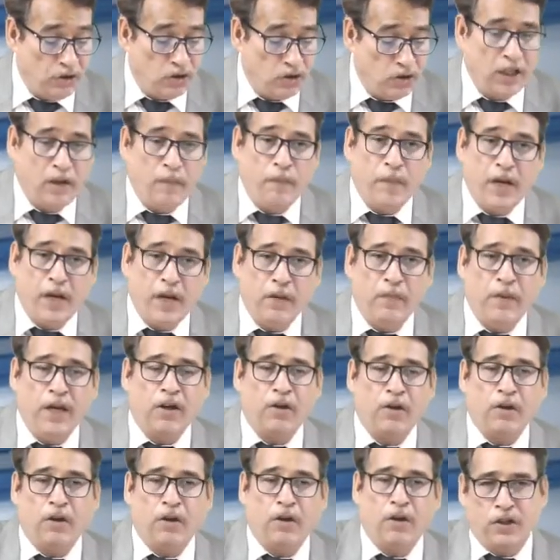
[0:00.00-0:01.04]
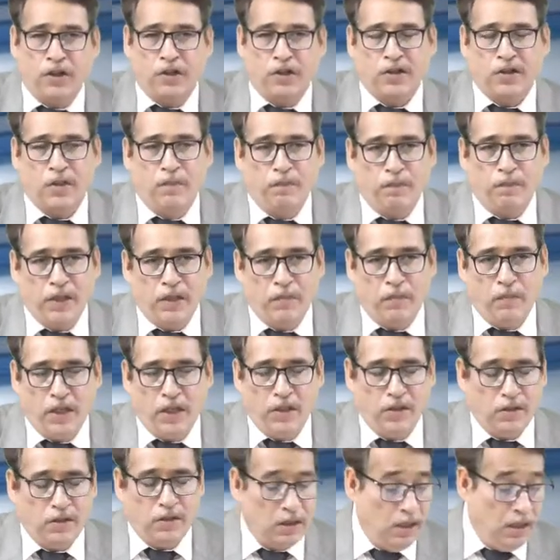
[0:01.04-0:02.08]
Now, buyback of shares simply
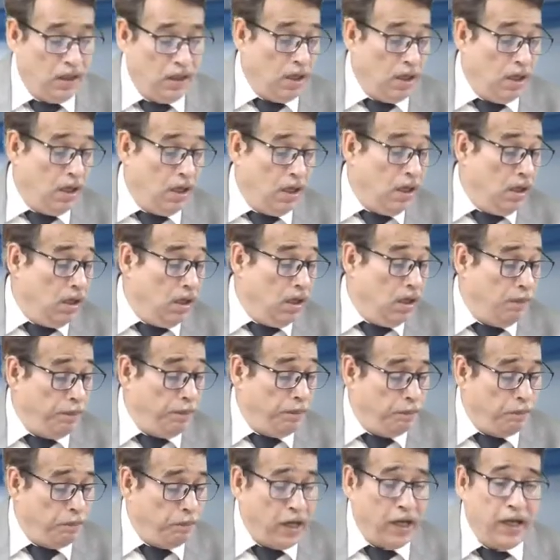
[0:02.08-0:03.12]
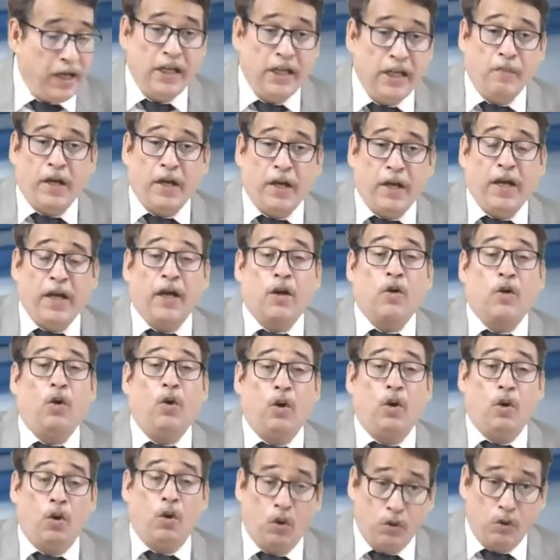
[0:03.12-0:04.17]
means buying back
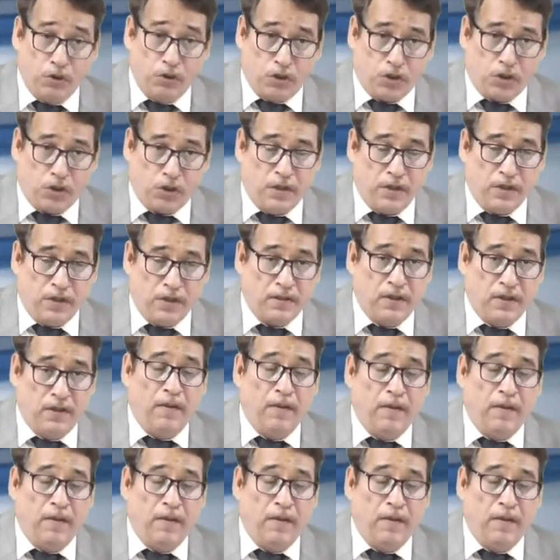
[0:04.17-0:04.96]
own shares.